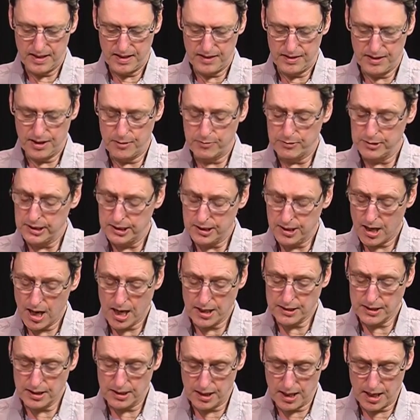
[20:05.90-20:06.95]
There was a
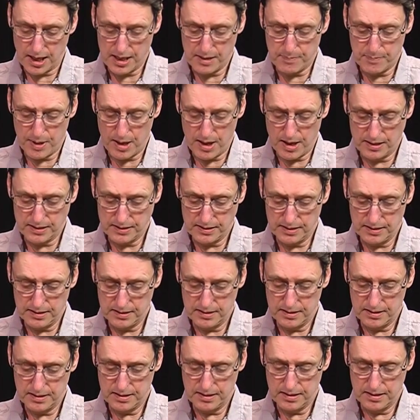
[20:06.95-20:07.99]
cot to lie upon,
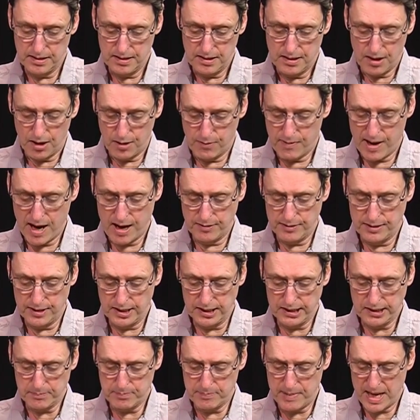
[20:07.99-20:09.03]
around
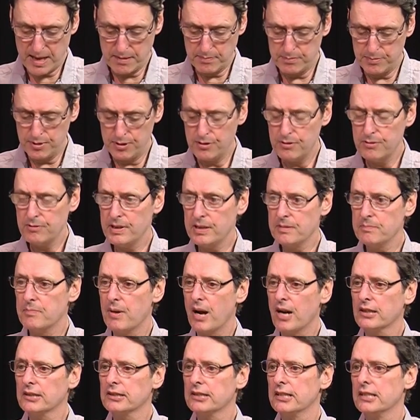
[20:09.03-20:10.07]
us bamboo and
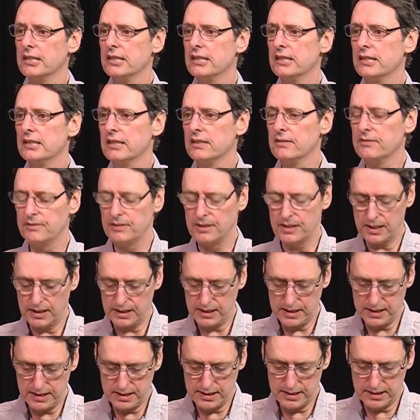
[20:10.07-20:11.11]
boxes of
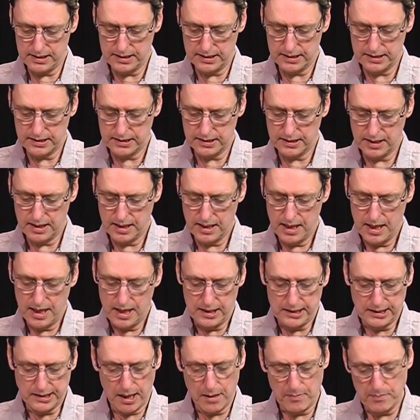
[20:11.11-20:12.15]
lilies,
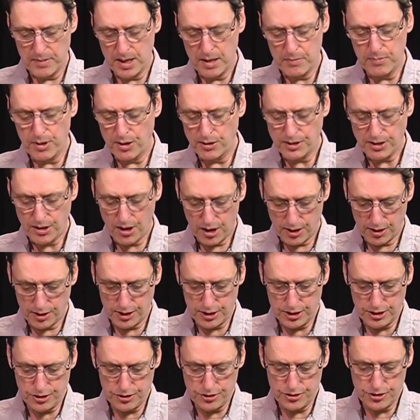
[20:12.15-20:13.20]
some burnt
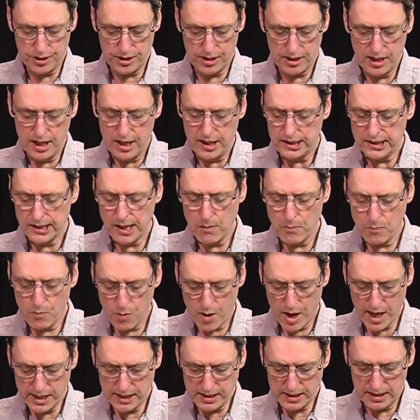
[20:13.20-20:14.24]
orange, some
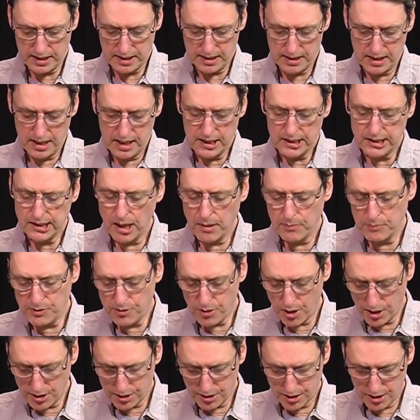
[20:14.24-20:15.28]
white, some
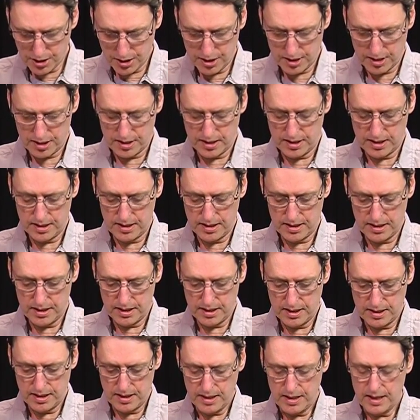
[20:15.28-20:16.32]
darker,
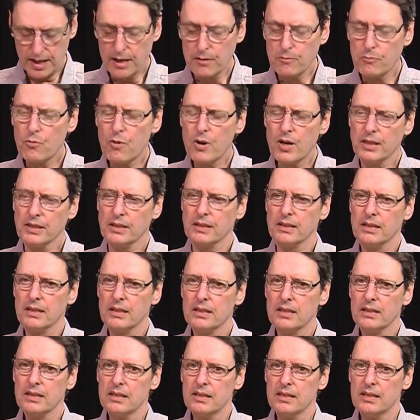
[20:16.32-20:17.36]
and one
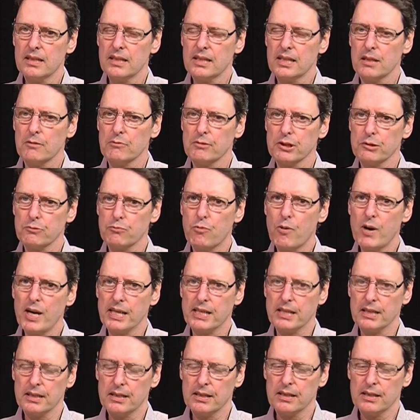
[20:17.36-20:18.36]
that was white